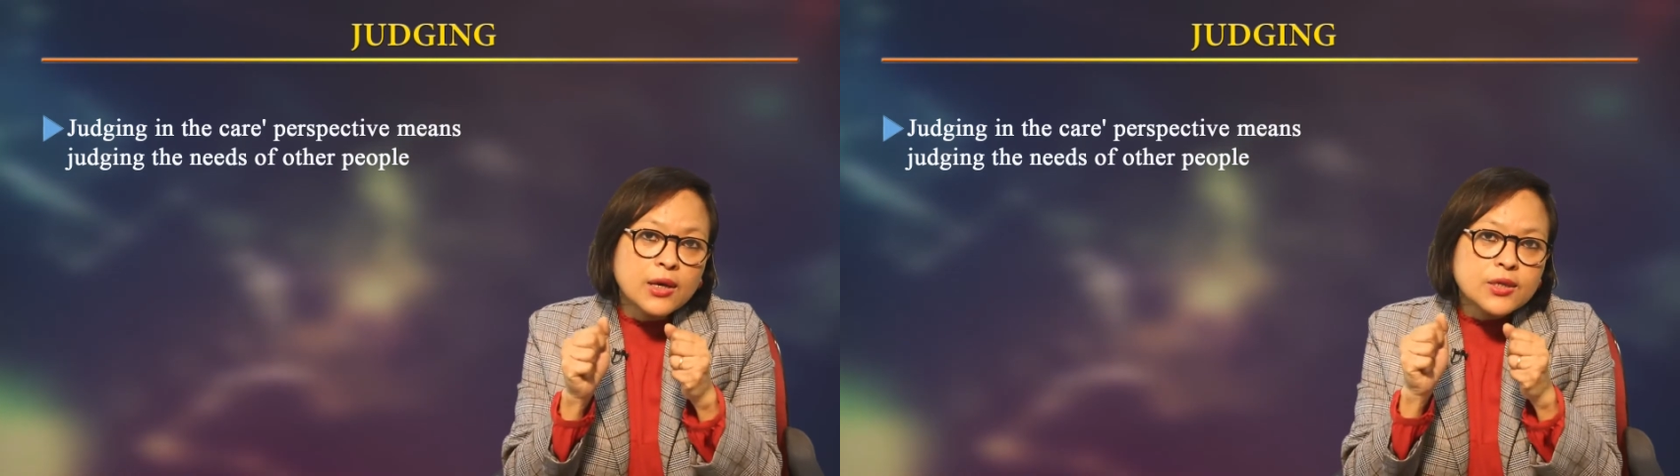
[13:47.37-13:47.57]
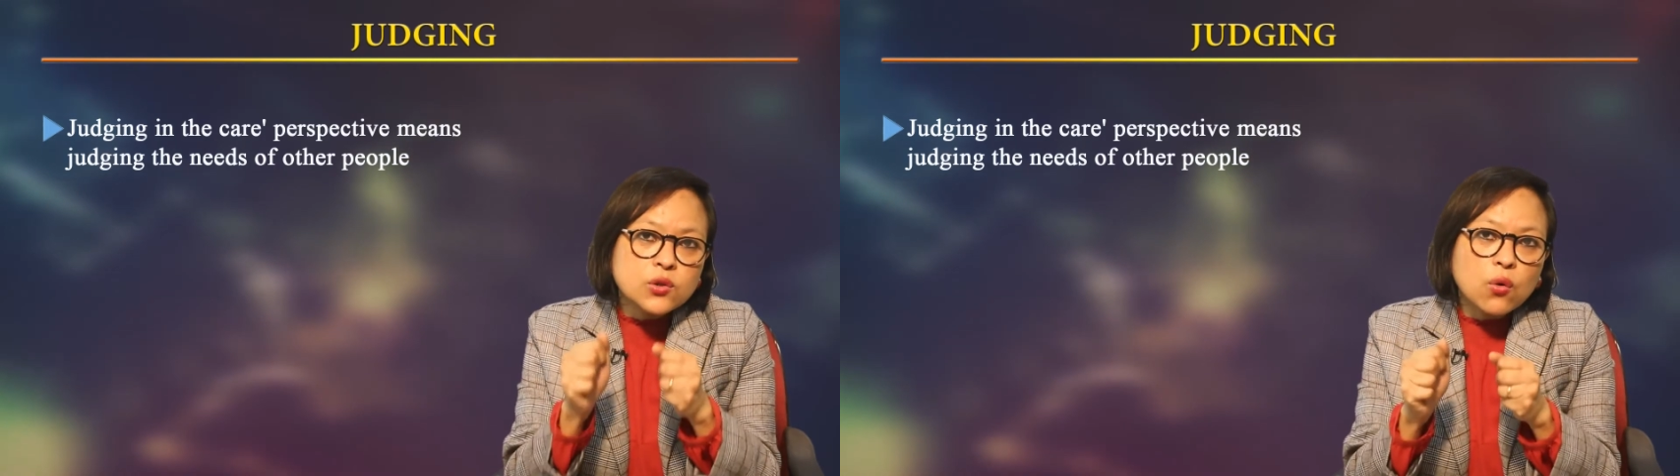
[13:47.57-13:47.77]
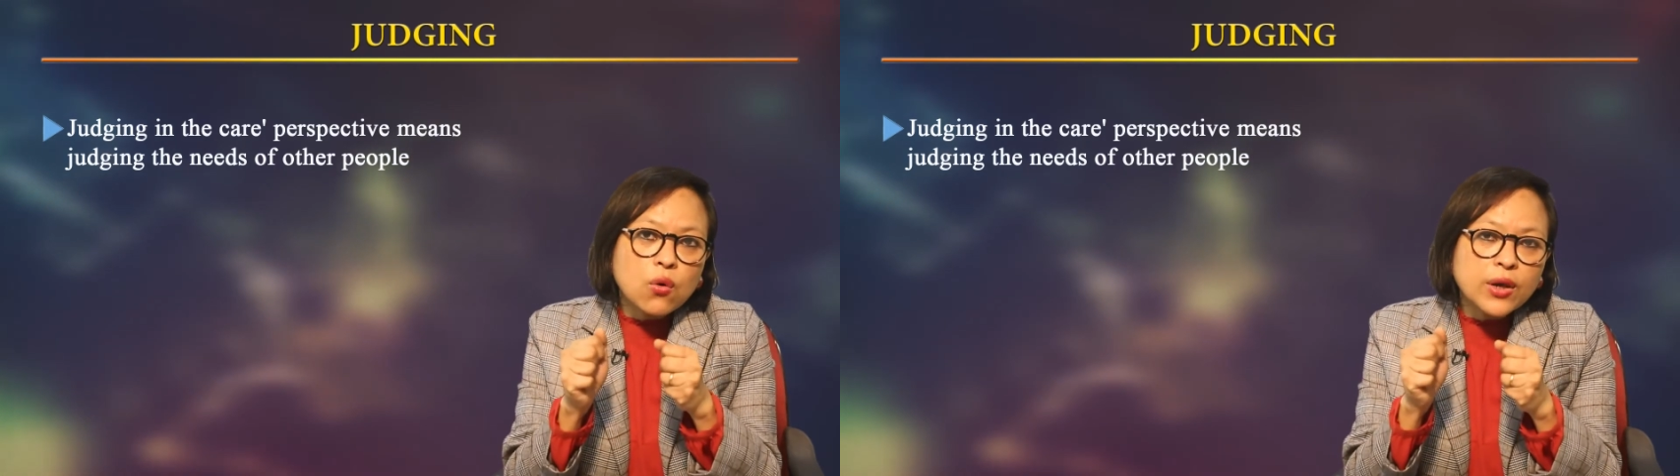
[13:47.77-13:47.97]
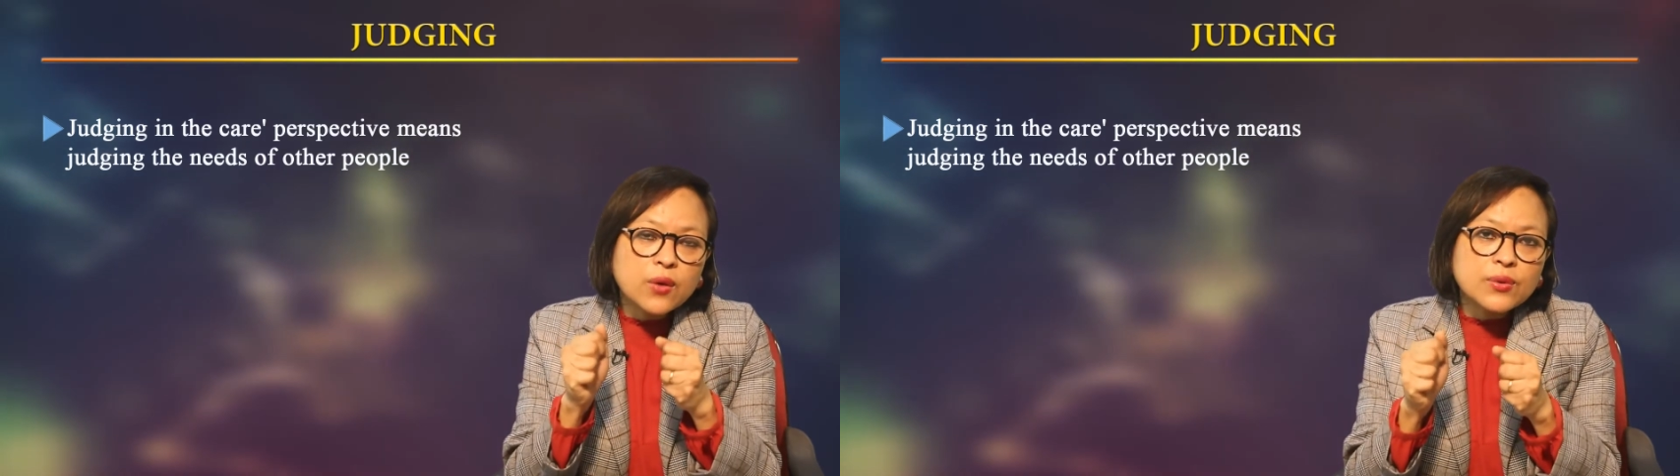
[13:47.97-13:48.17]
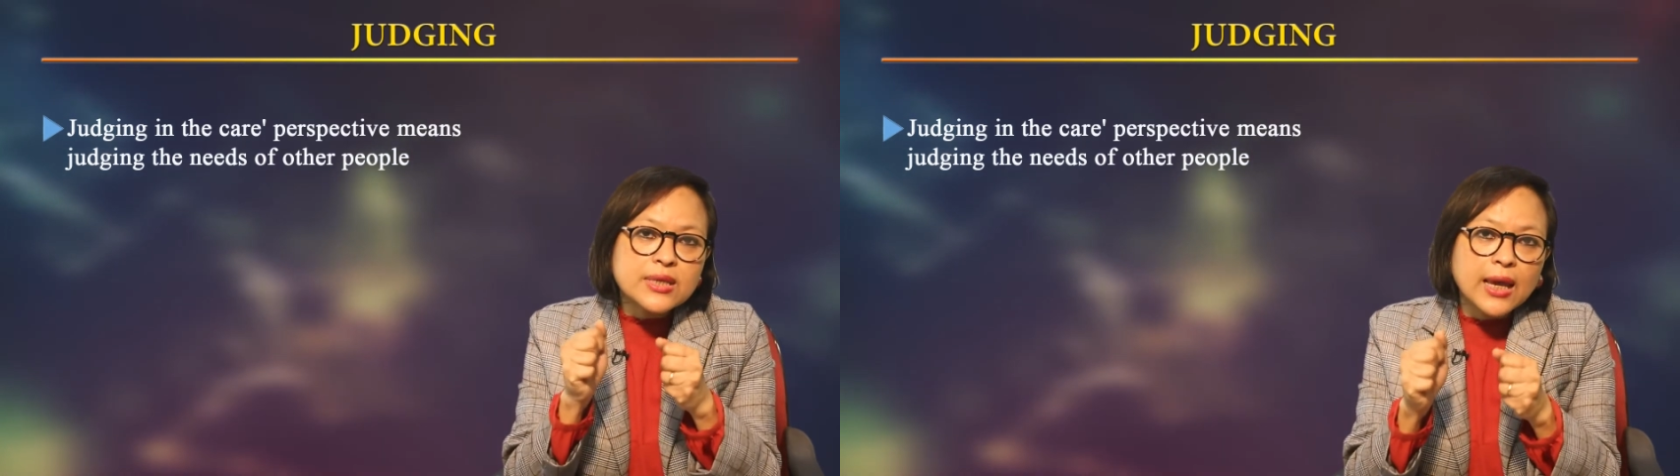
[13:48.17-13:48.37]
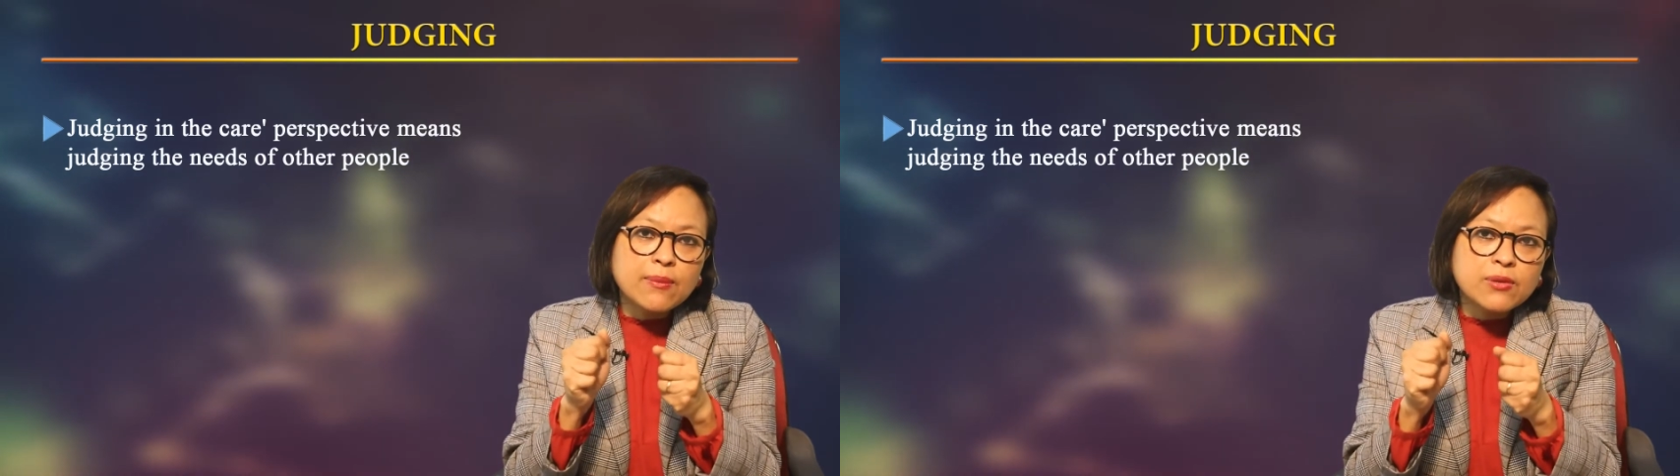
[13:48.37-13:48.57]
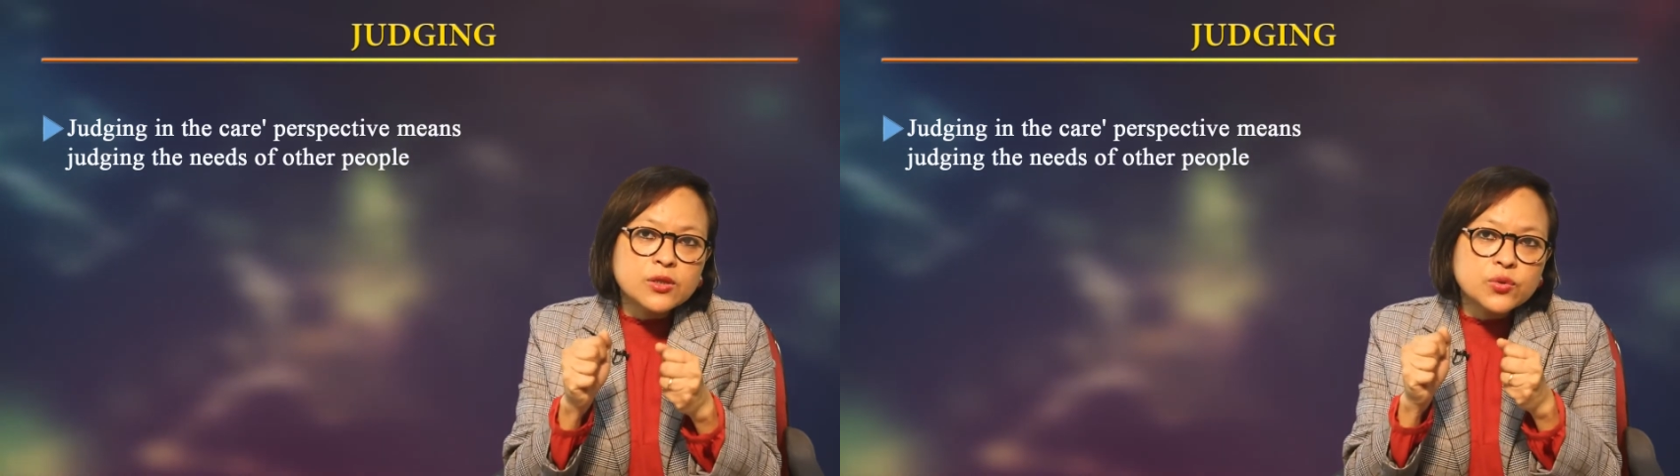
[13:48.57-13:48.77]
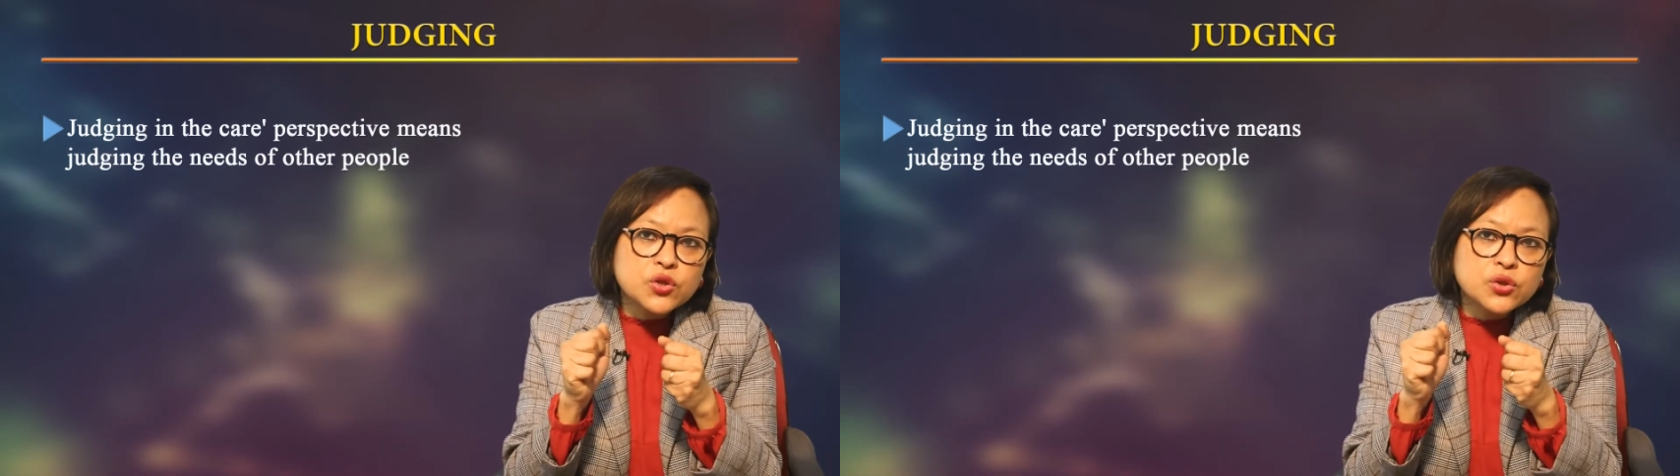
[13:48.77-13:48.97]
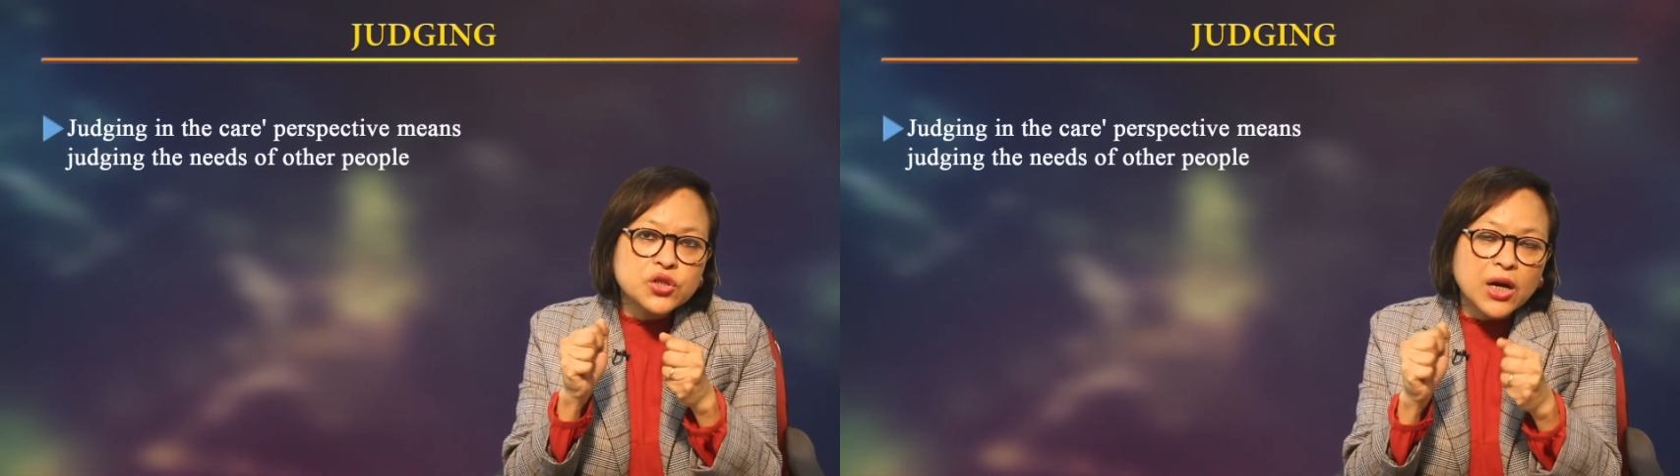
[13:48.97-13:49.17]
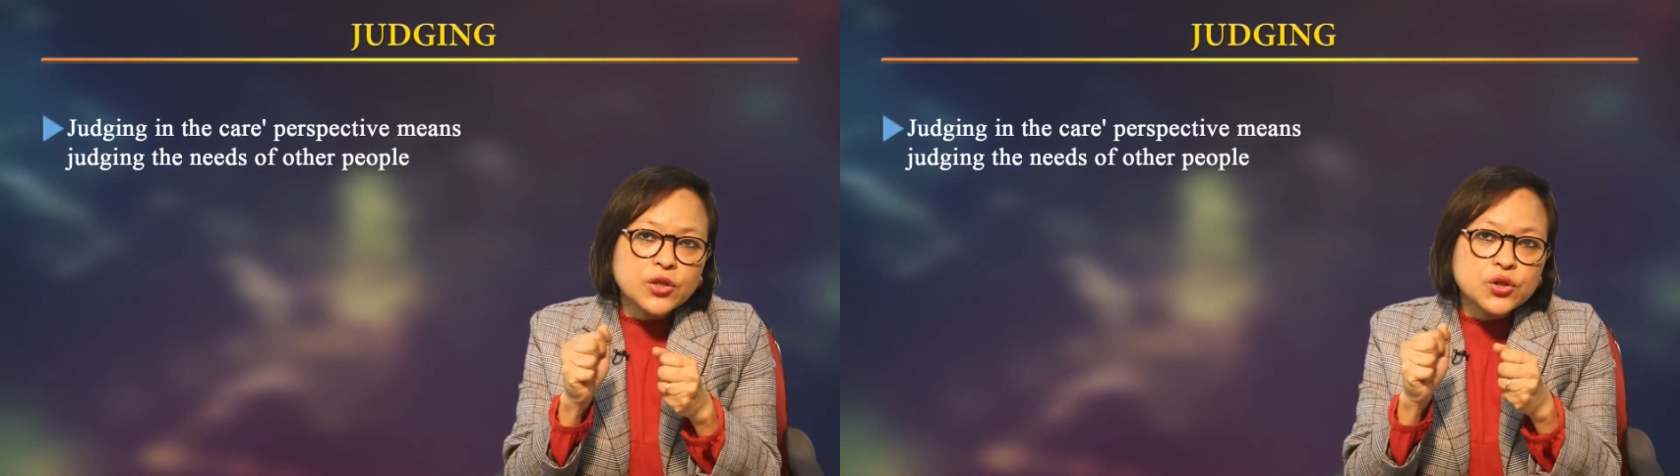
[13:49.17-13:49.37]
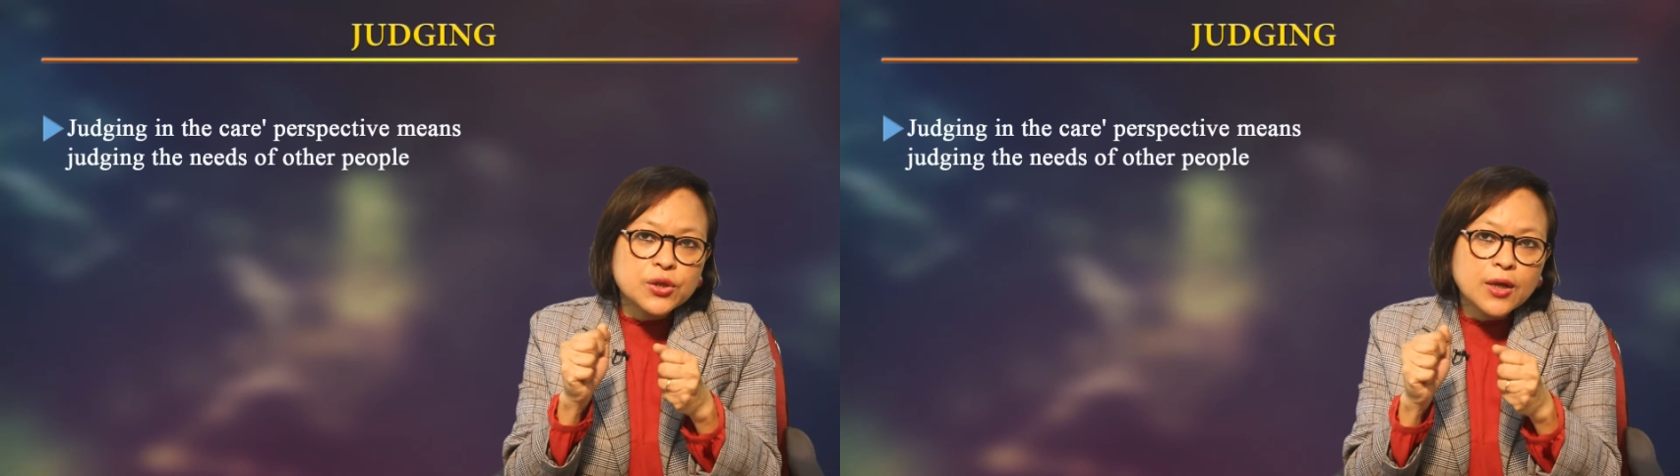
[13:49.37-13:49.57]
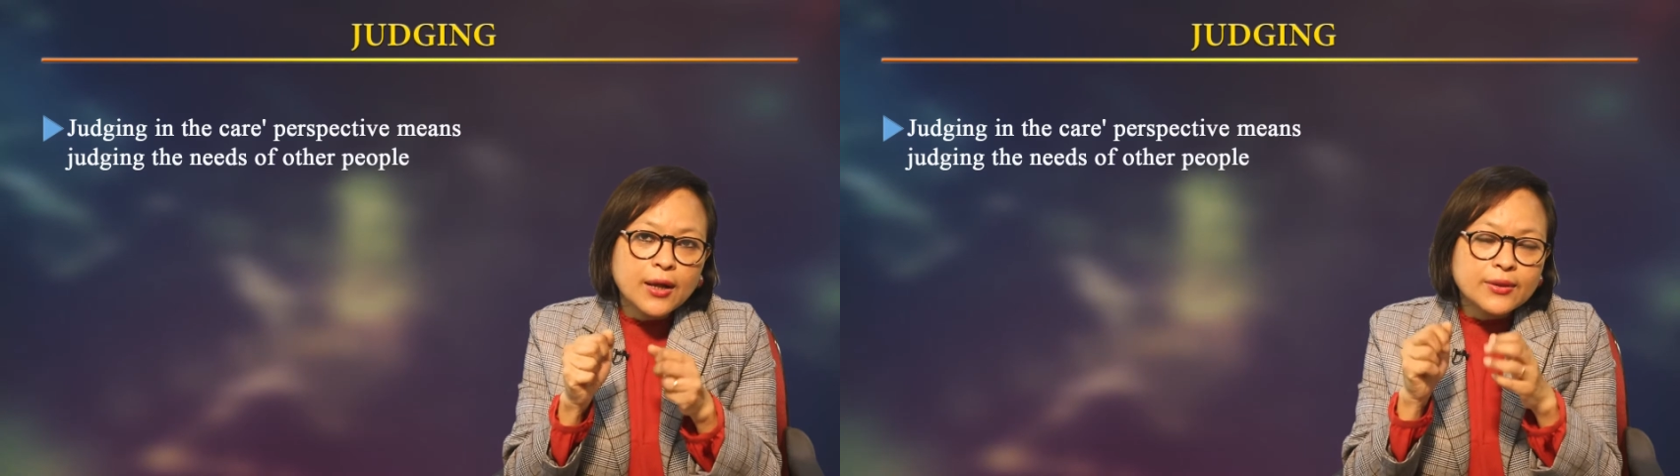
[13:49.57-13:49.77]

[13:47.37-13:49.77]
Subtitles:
So he was able to judge